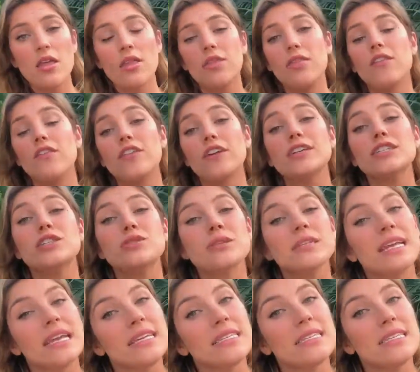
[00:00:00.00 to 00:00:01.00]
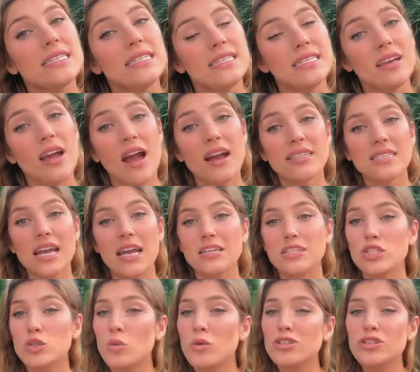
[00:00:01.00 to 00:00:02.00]
In the first 3 days of the detox, I
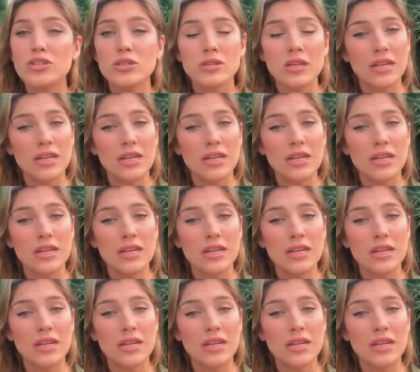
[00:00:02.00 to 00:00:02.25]
just want you